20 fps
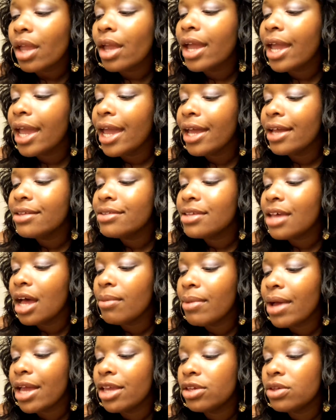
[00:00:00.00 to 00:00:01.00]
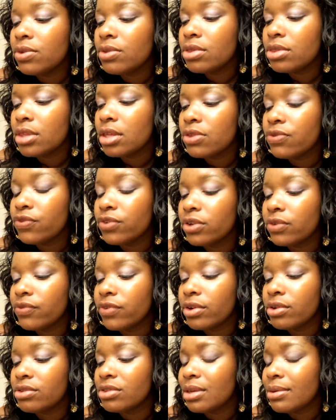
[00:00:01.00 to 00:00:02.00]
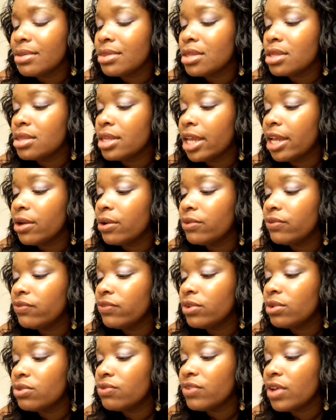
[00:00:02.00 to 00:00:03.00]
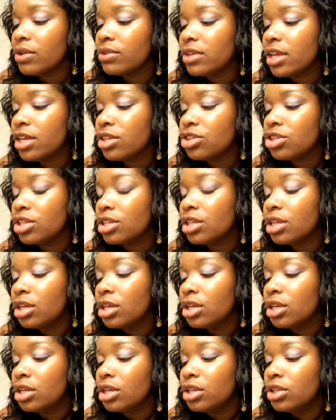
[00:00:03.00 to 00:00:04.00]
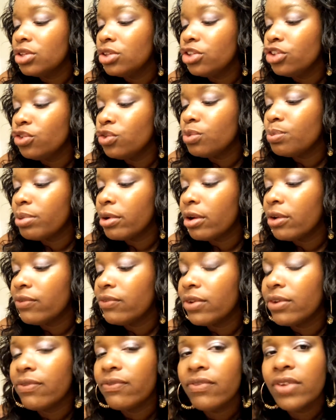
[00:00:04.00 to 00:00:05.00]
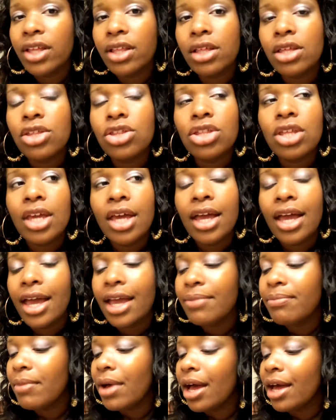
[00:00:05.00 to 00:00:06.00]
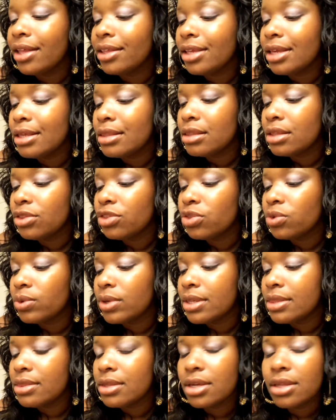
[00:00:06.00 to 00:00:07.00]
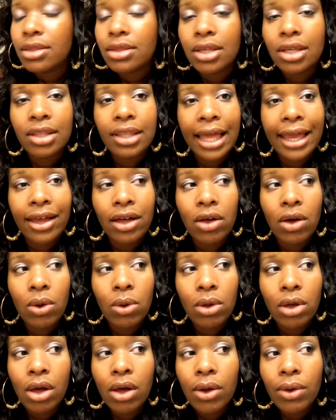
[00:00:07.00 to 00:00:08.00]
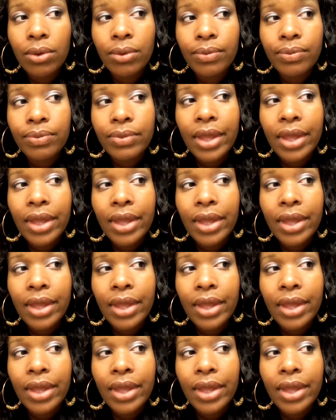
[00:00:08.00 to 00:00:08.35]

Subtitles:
and I used this for the first time. It says Air Infused Foundation Nude Perfect Finished, and mine is in 360 Light Cocoa.